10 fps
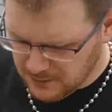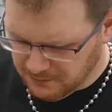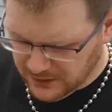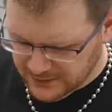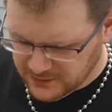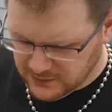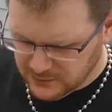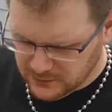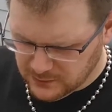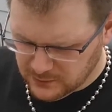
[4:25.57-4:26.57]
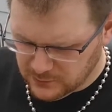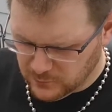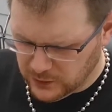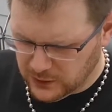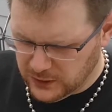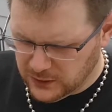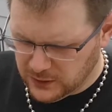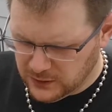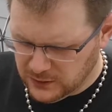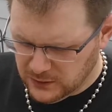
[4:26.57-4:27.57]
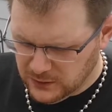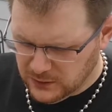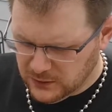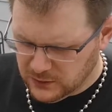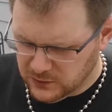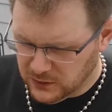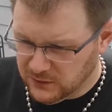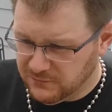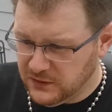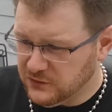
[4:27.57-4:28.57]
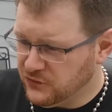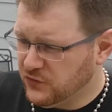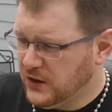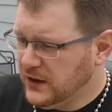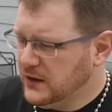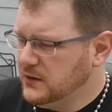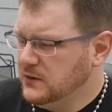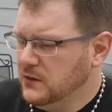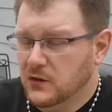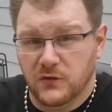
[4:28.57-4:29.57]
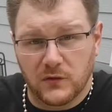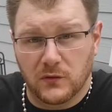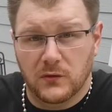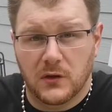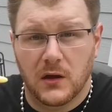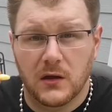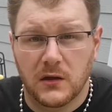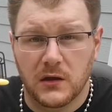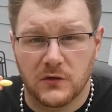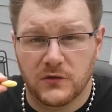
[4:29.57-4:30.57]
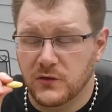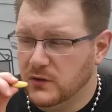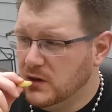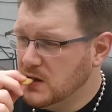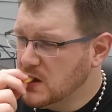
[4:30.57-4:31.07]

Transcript: But we're here to give these a try, so here's to it.